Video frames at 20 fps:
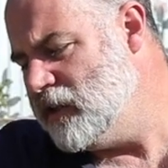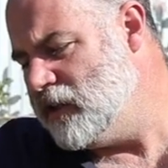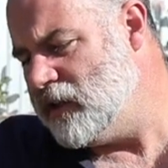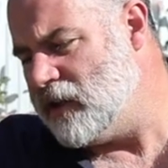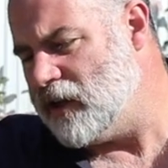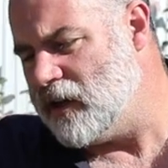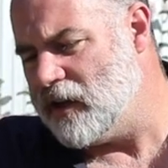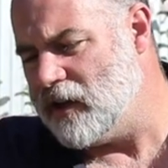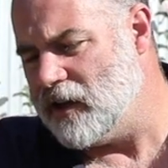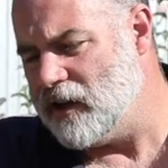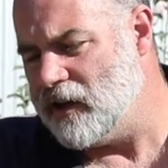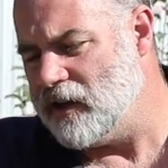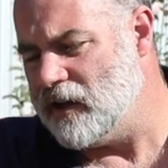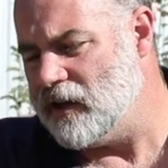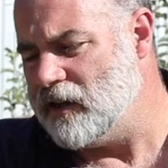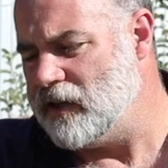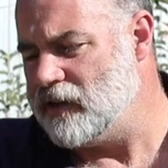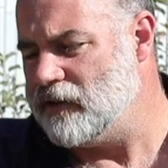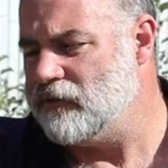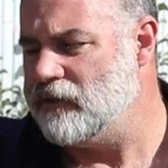
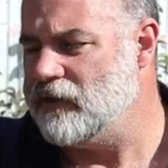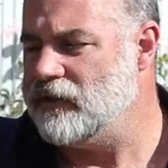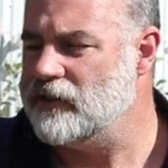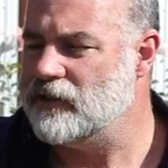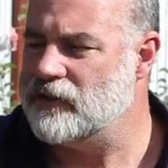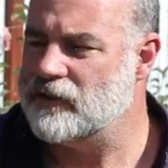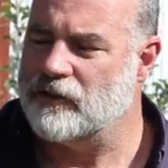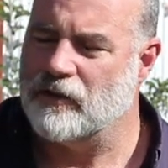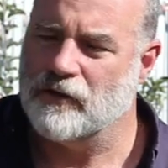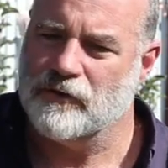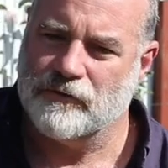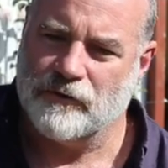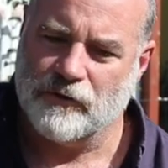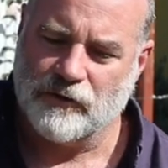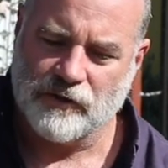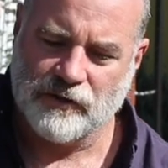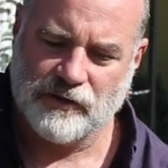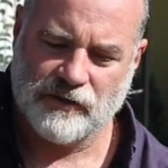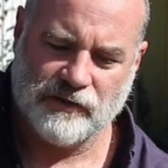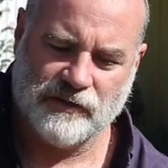Other friends at Slow
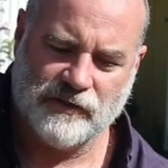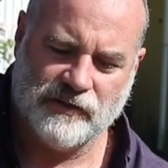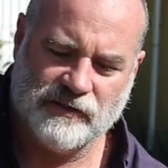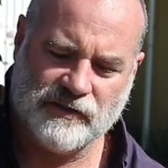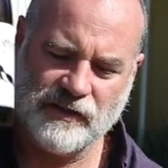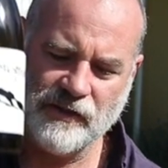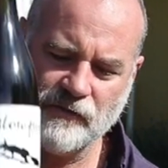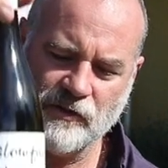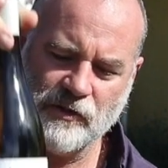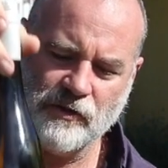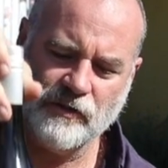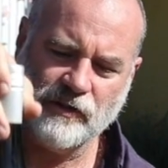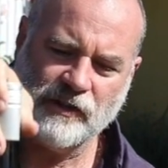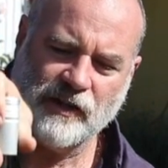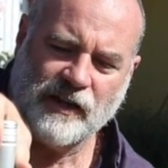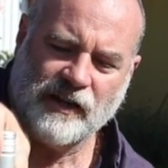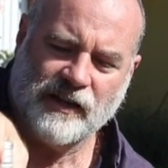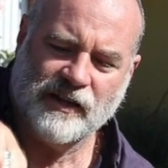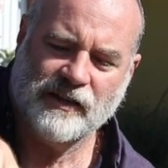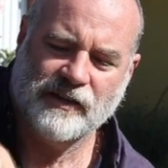Fox, this is their
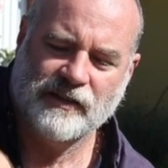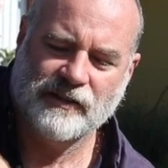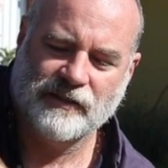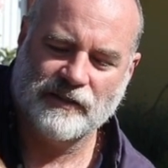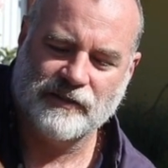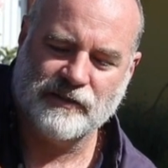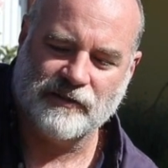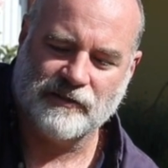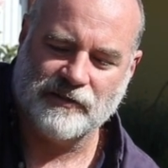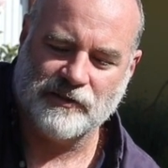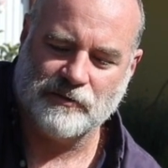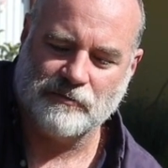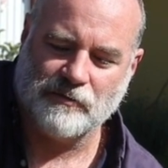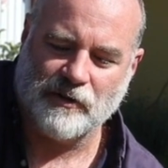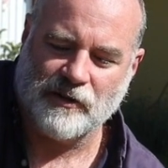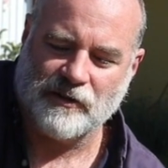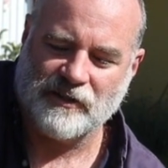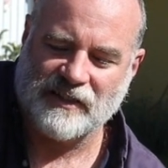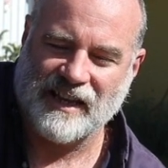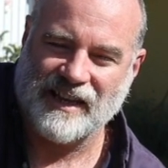Viognier. It's as
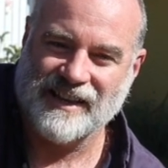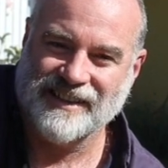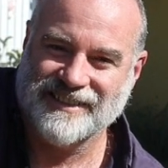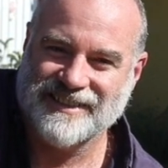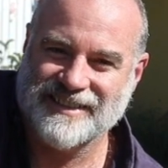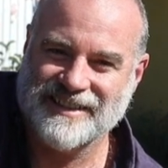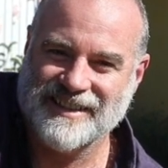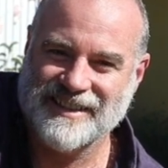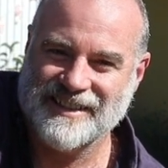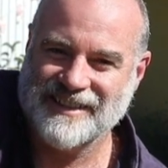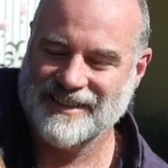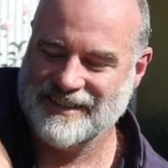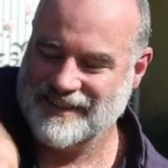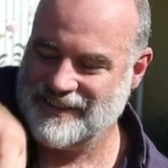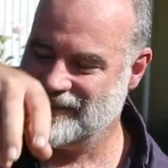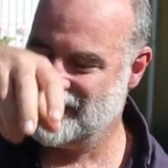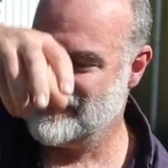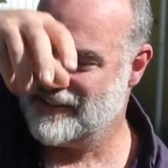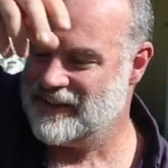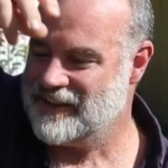rare as hen's teeth
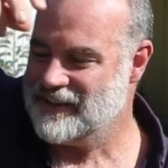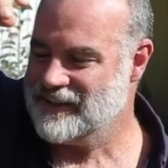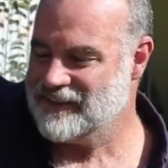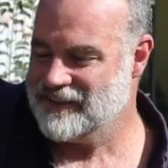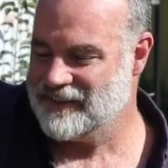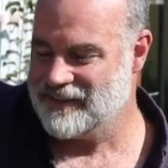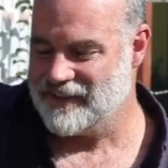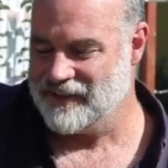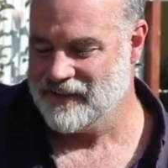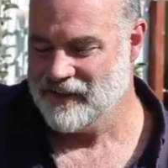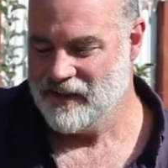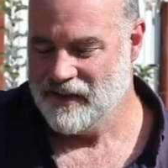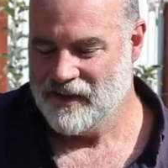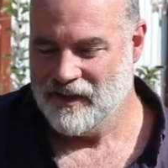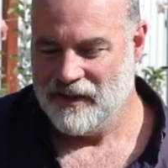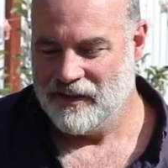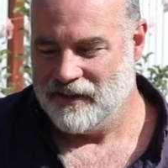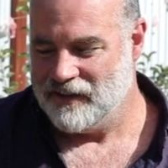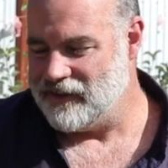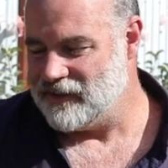these days, so
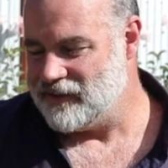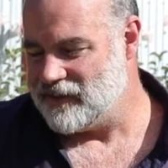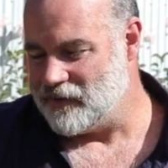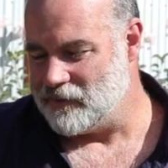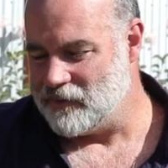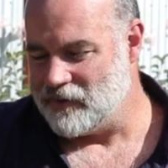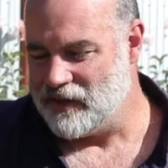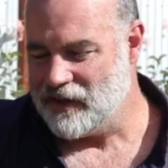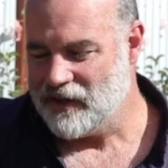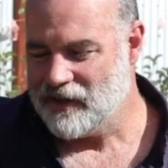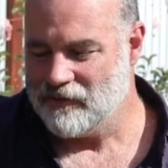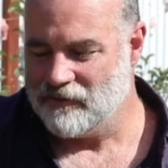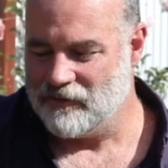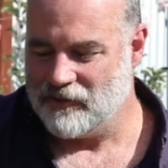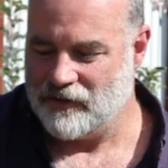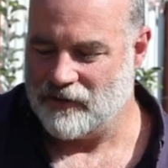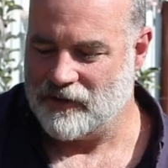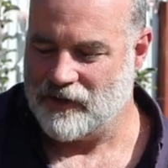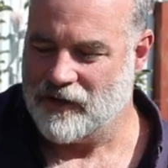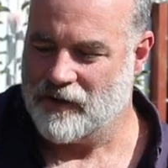get some of that. We've
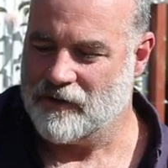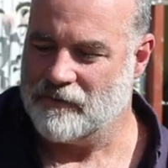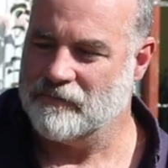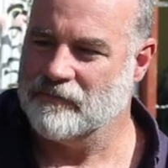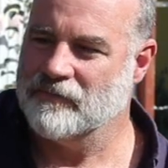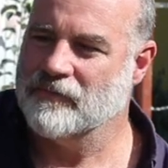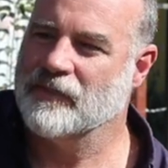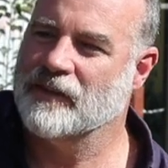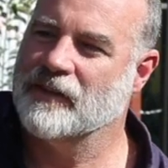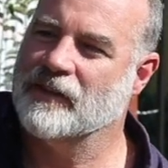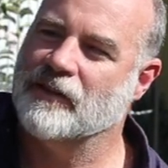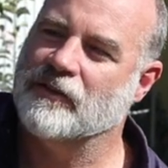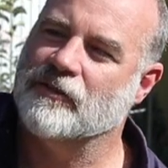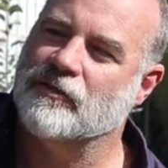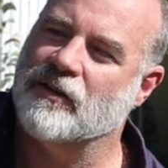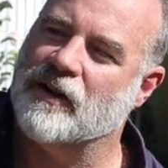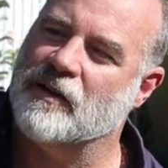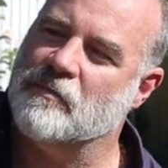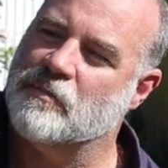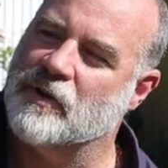got
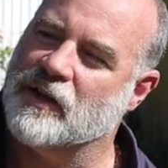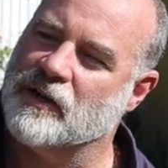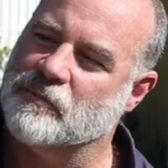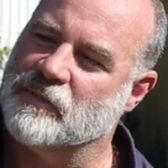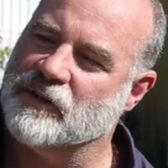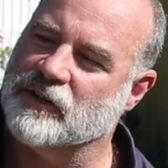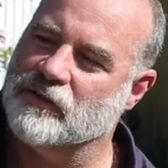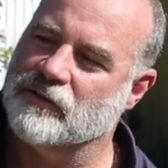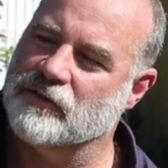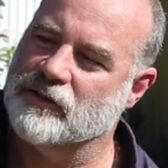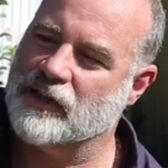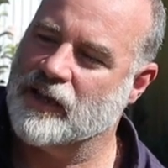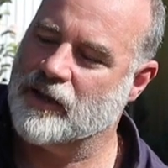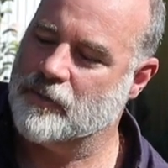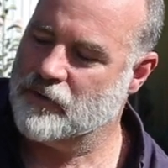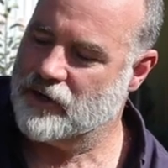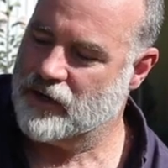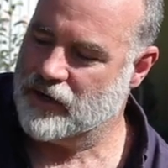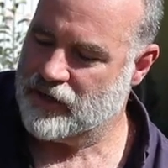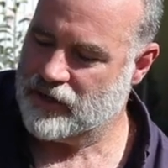great Butter Magoo
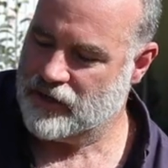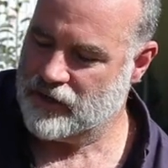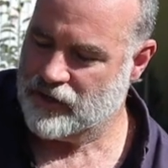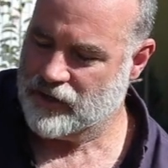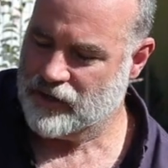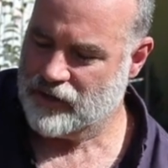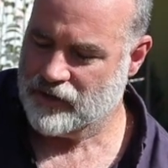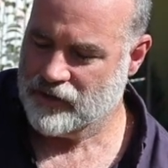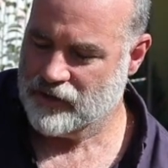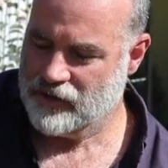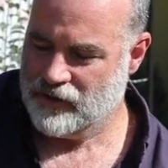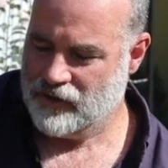Cabernet here.